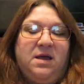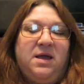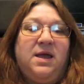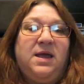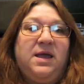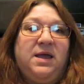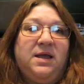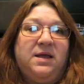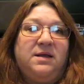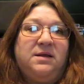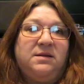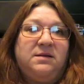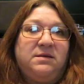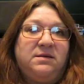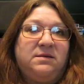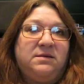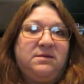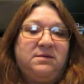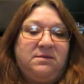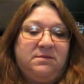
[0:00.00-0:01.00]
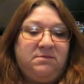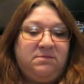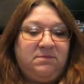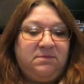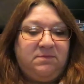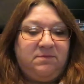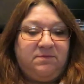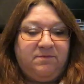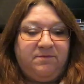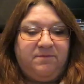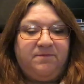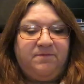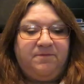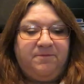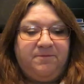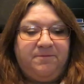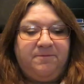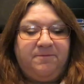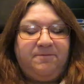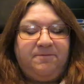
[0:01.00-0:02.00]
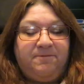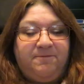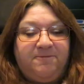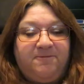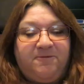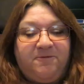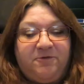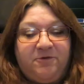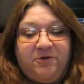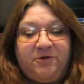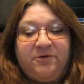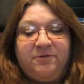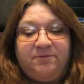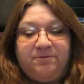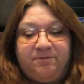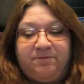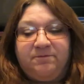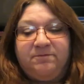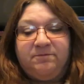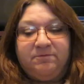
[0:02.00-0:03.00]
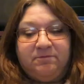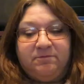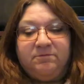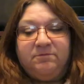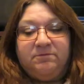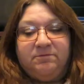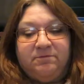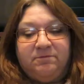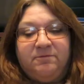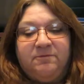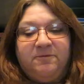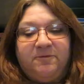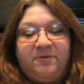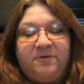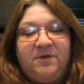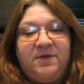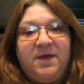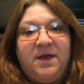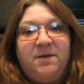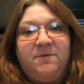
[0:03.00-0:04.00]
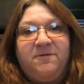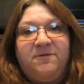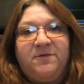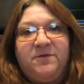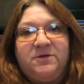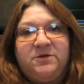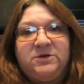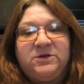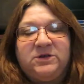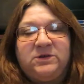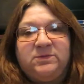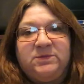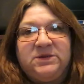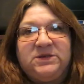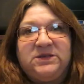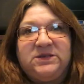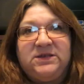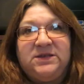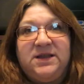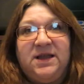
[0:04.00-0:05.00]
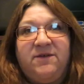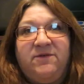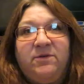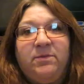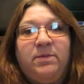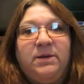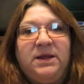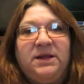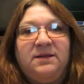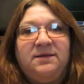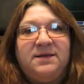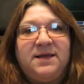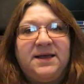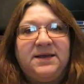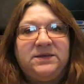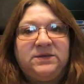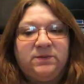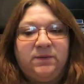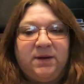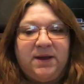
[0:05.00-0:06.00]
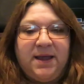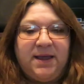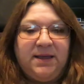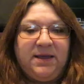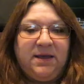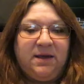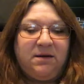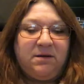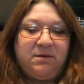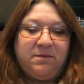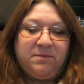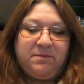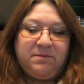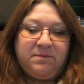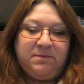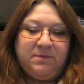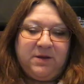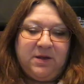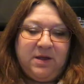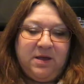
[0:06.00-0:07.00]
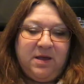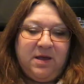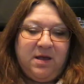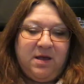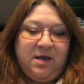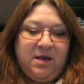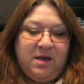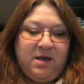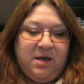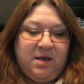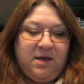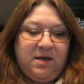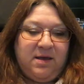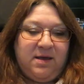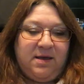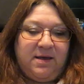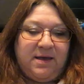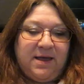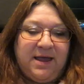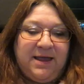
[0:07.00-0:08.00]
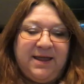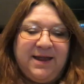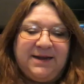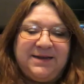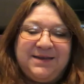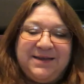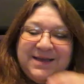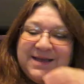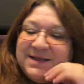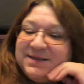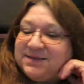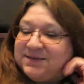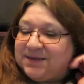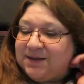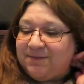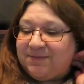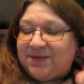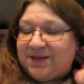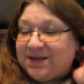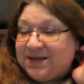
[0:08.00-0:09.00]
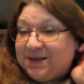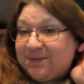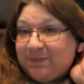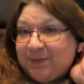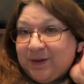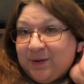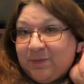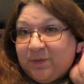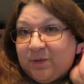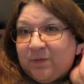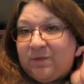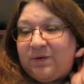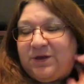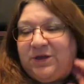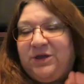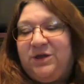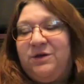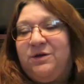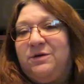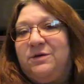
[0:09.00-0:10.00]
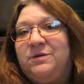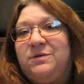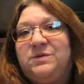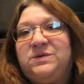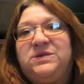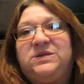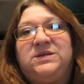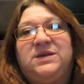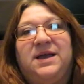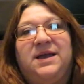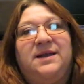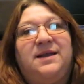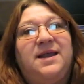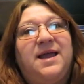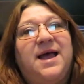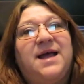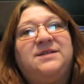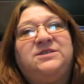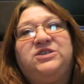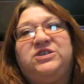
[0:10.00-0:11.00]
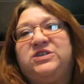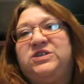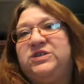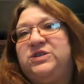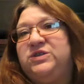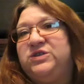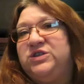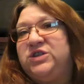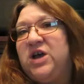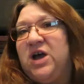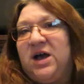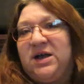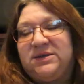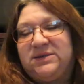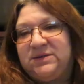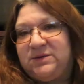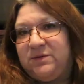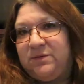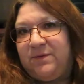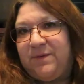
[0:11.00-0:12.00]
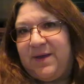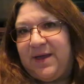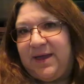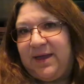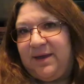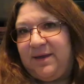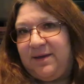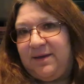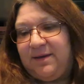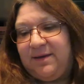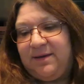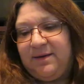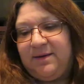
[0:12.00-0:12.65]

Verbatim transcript: and for for them for Christmas and everybody likes what I get them. I like to get something that people will use and not just toss it away.